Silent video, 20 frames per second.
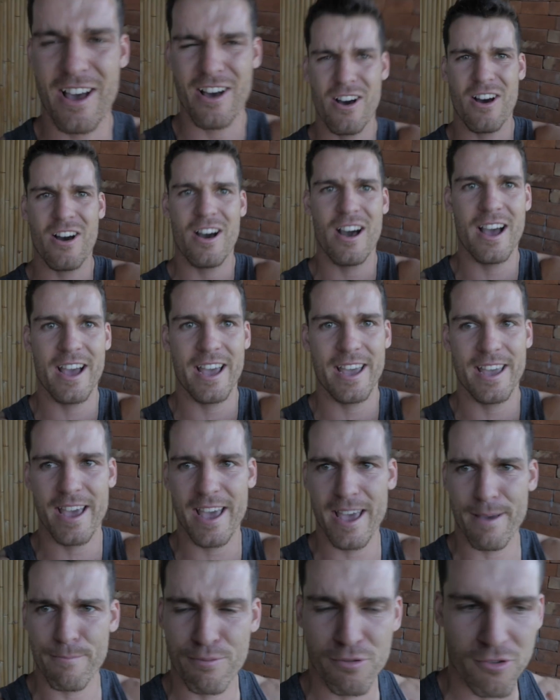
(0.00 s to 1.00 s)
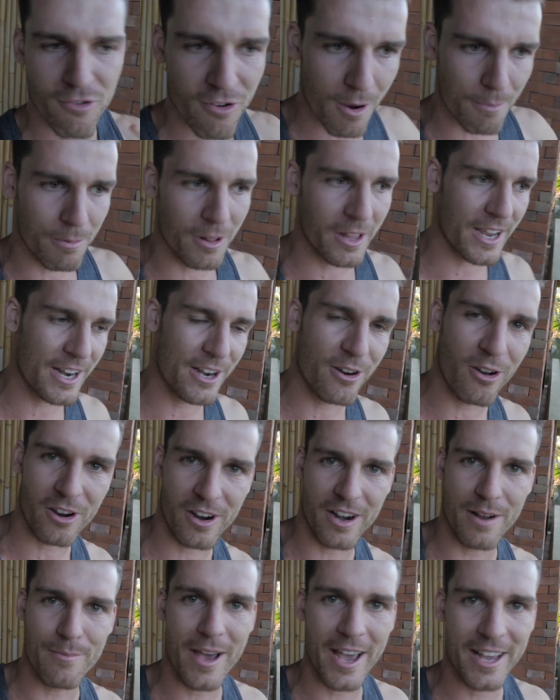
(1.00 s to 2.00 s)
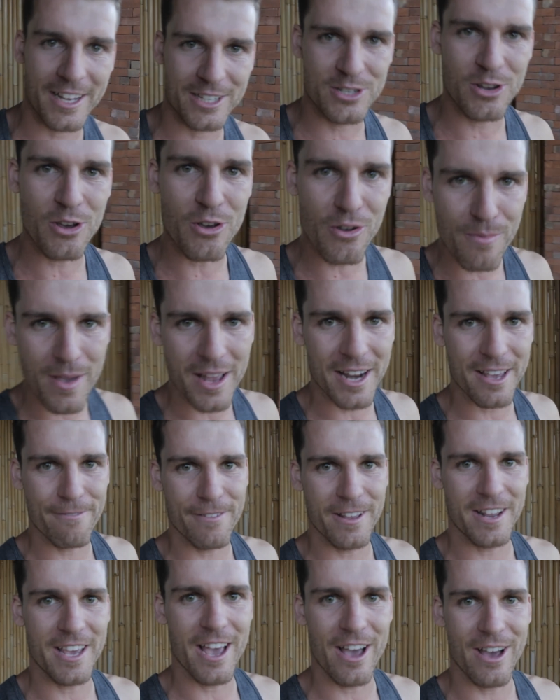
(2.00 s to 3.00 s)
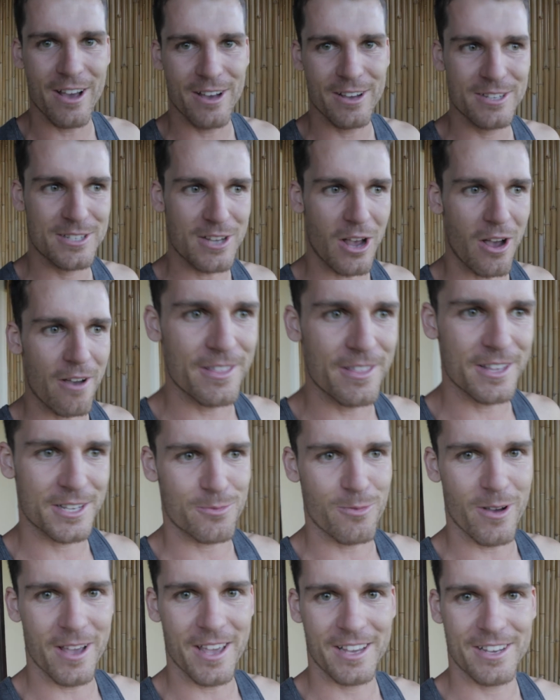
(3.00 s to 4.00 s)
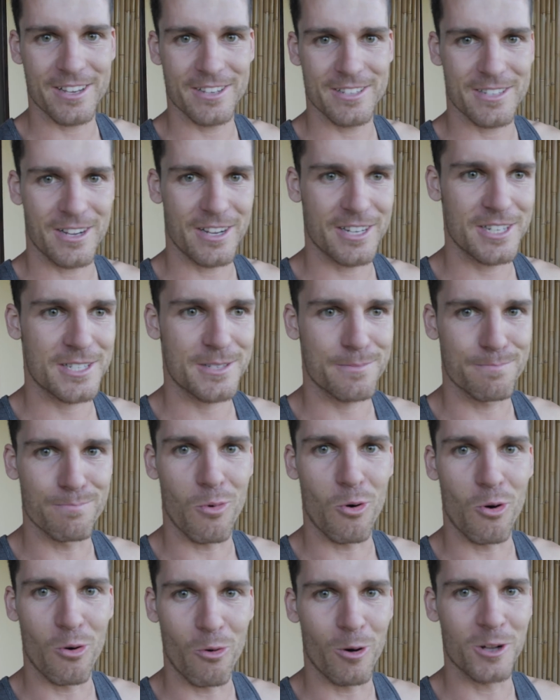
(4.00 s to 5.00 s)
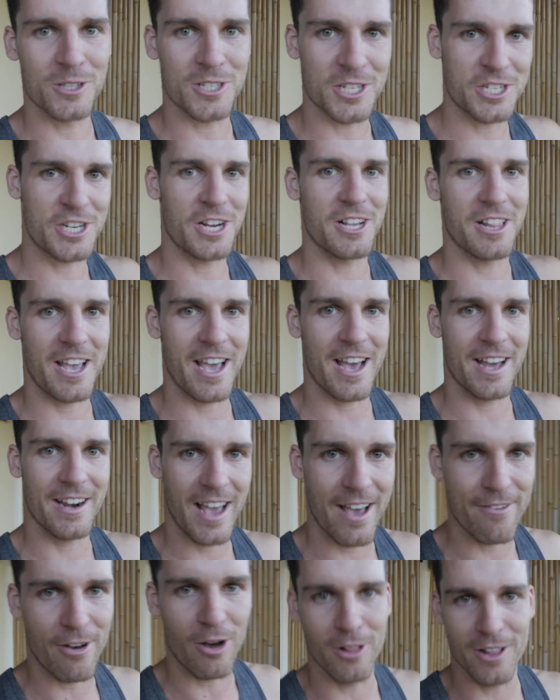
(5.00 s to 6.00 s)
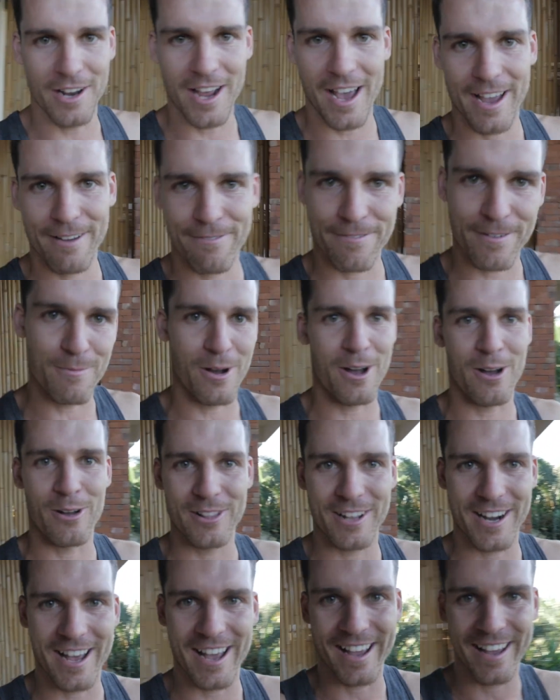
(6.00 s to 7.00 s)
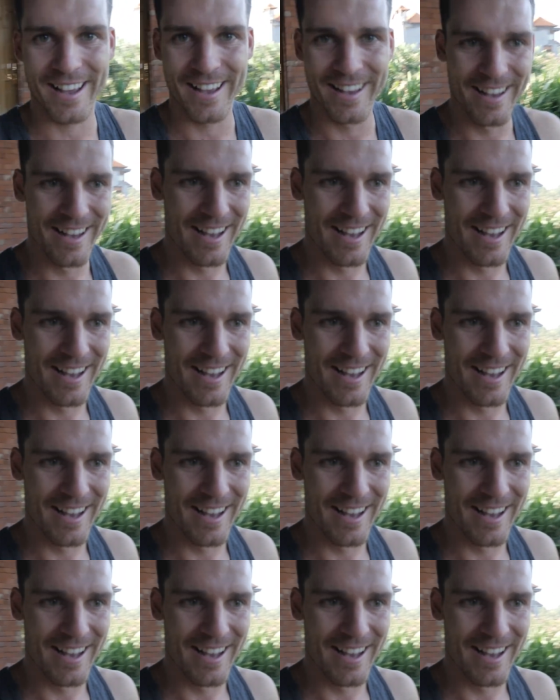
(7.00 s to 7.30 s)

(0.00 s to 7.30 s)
I am probably not gonna make too many videos this week because I just more want to chill out, have a holiday from my holiday.